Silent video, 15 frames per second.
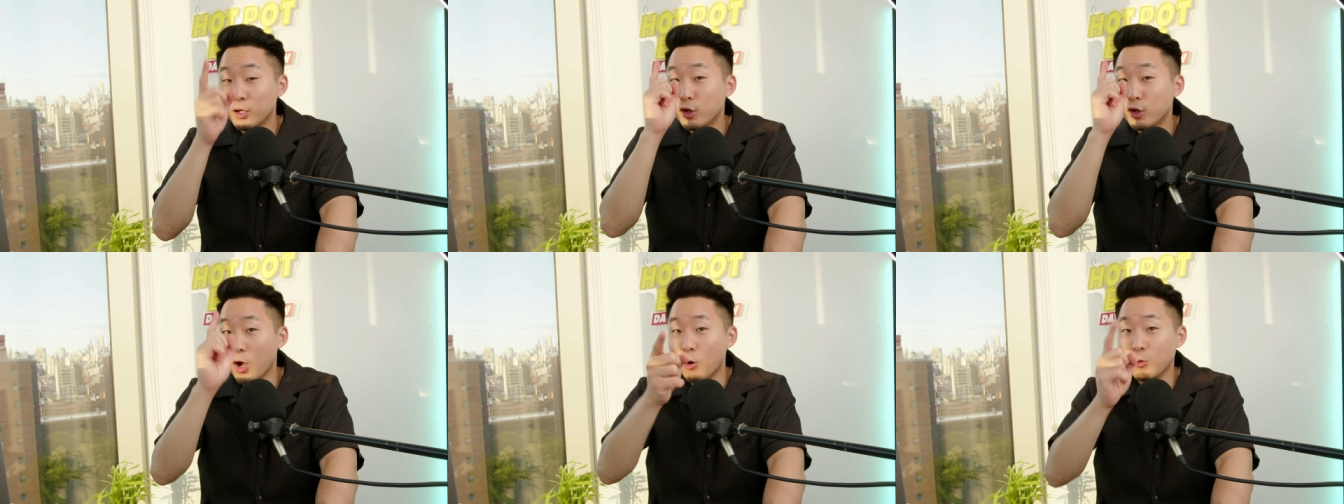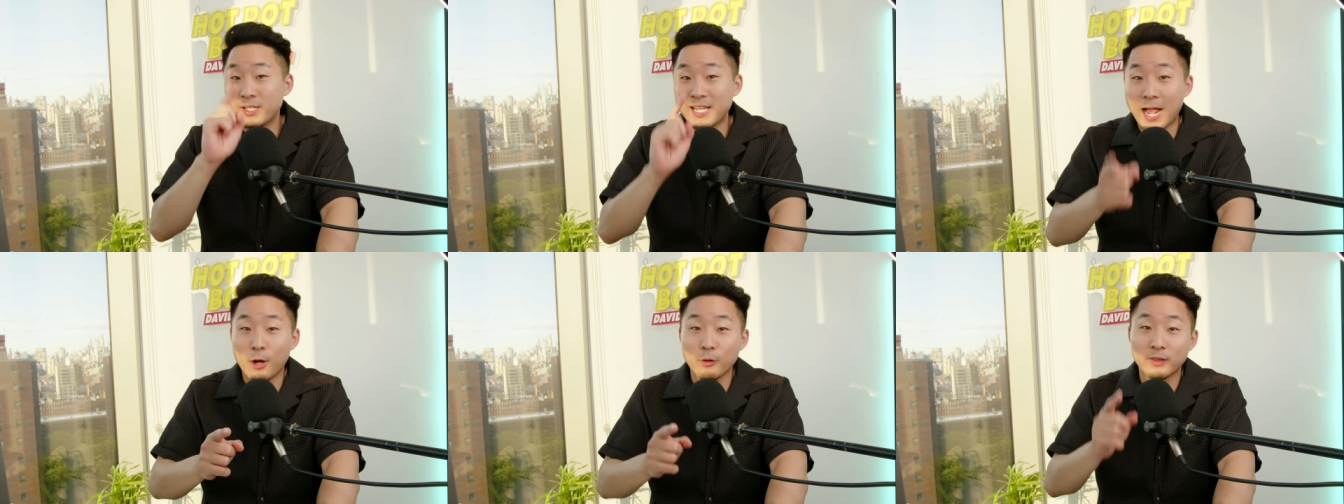no
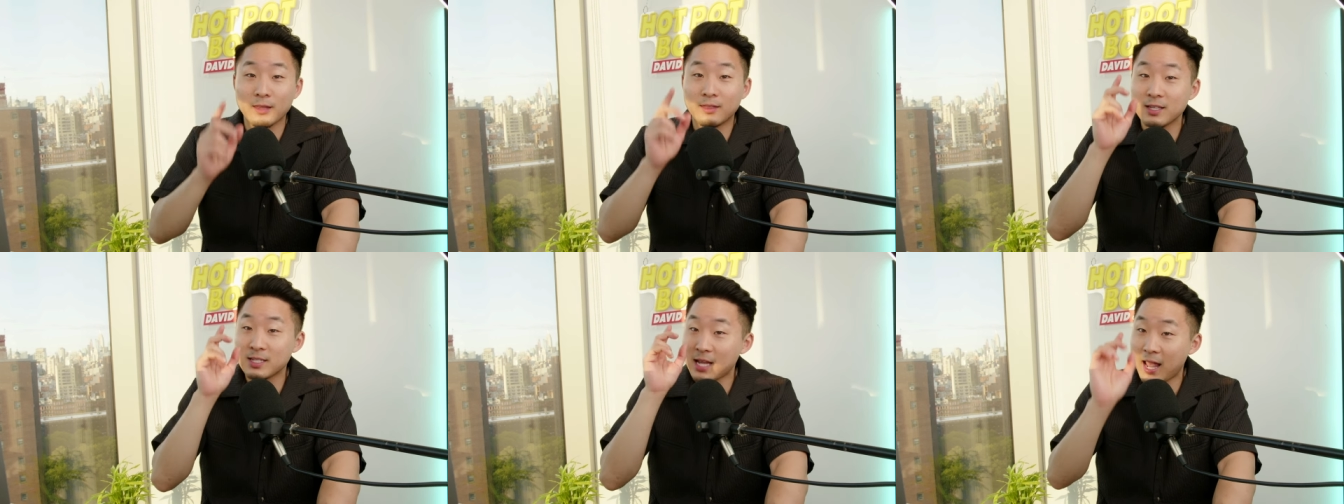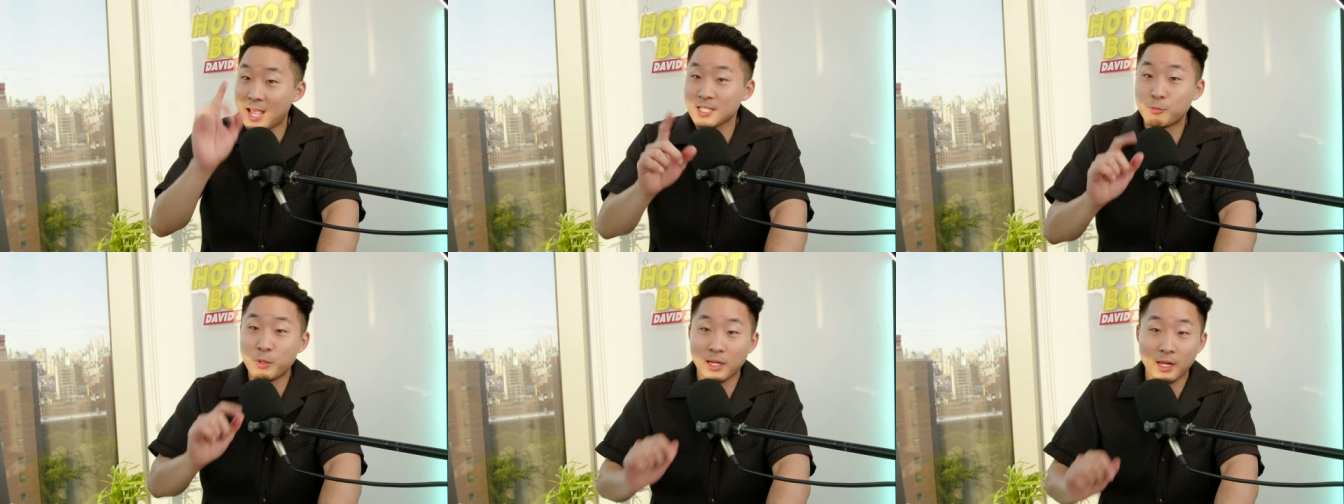doubt that this
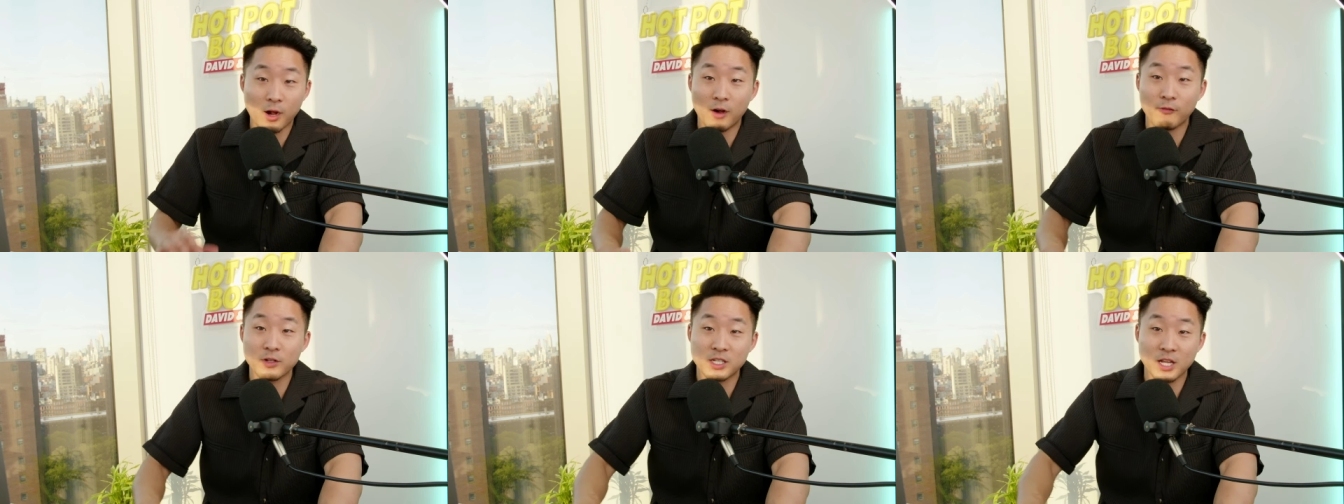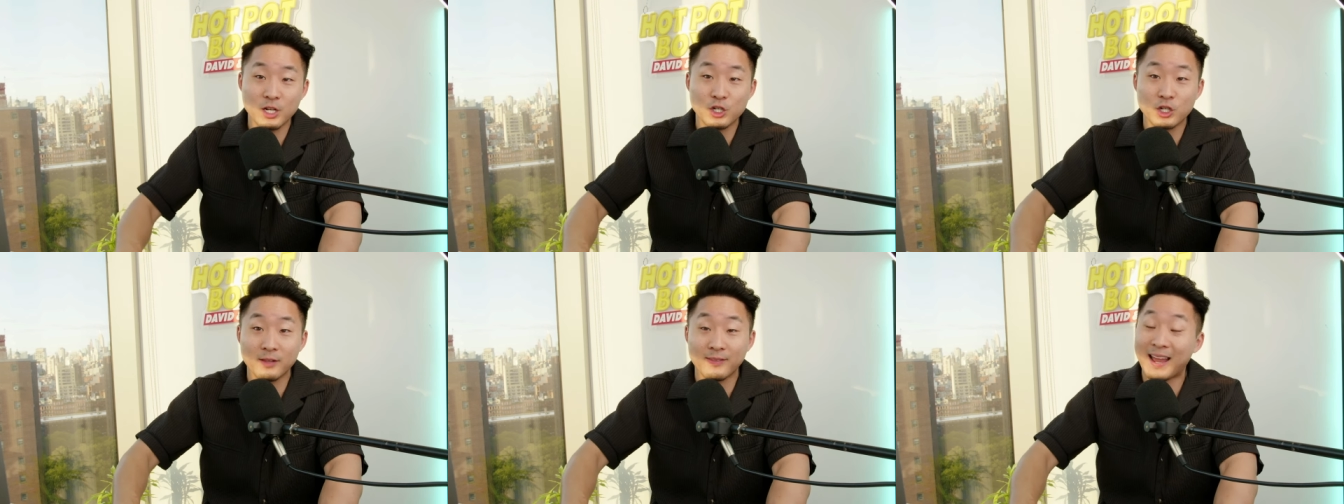has been a
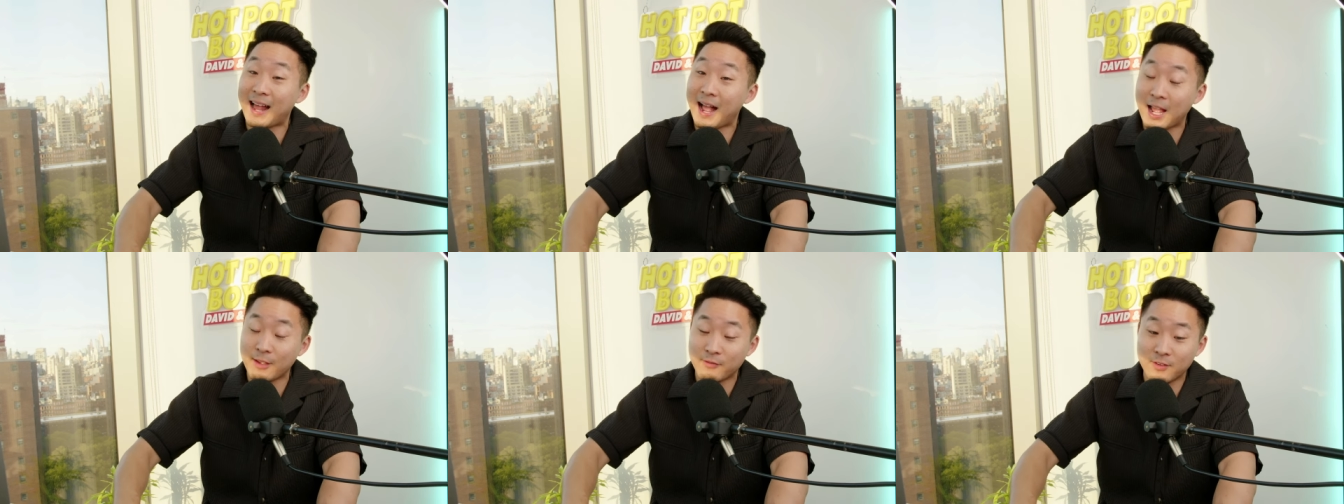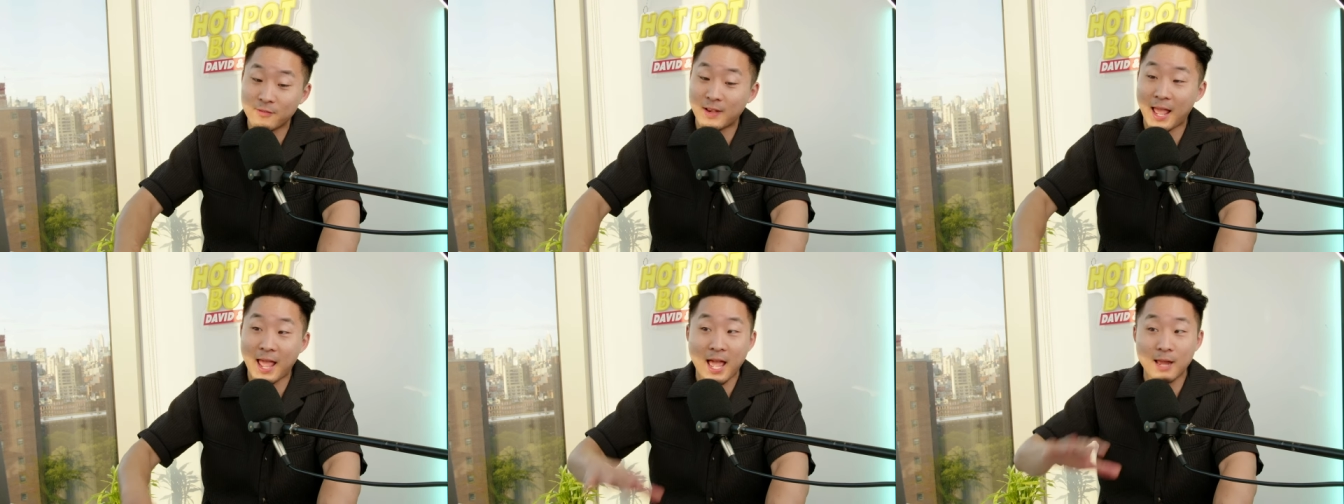conversation that I've
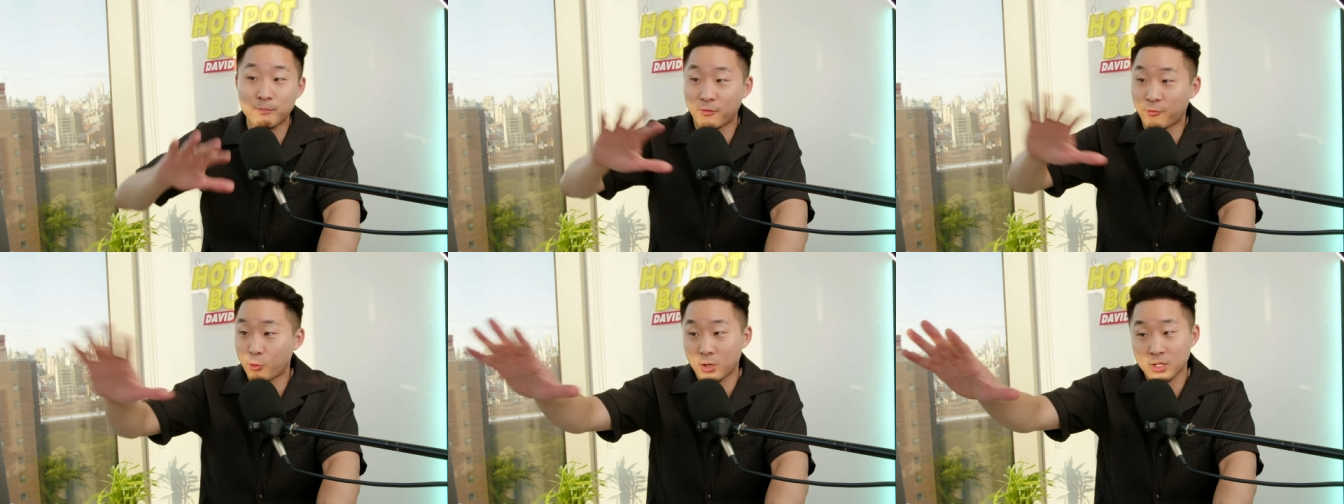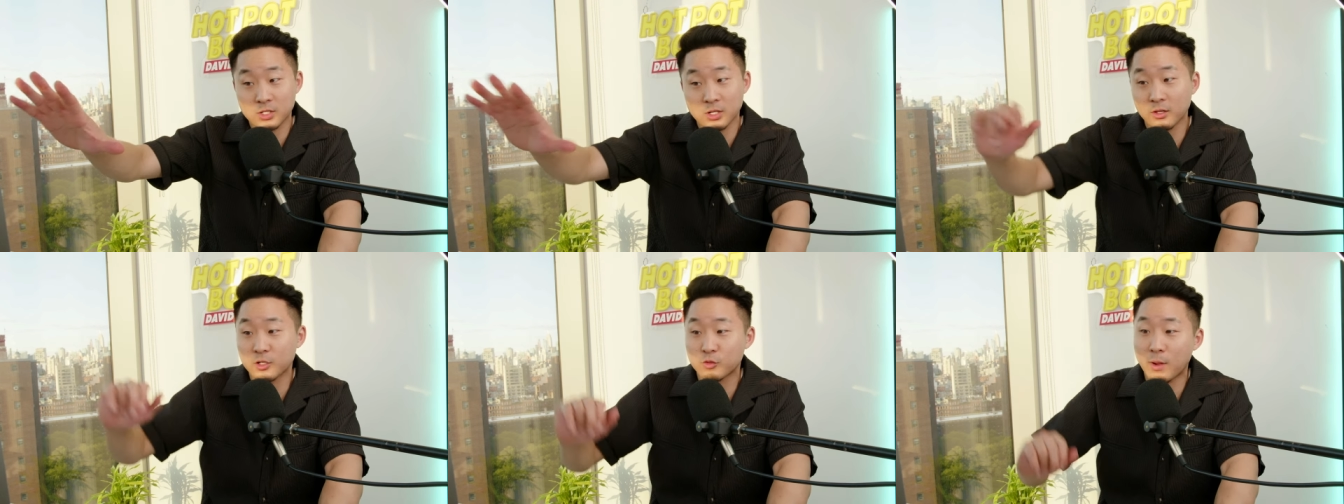even had before I
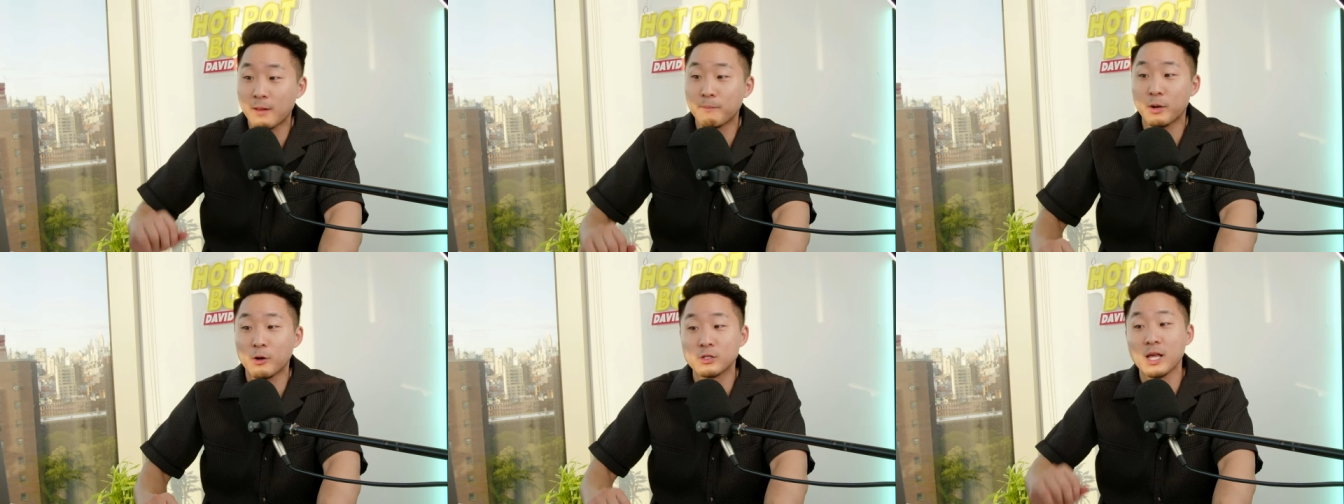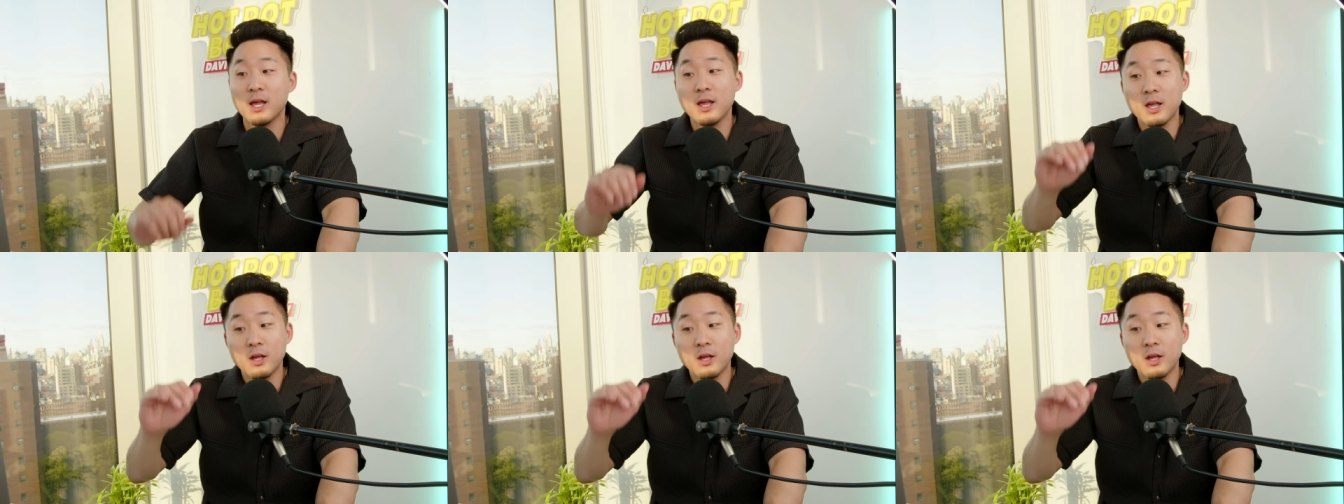saw this Reddit post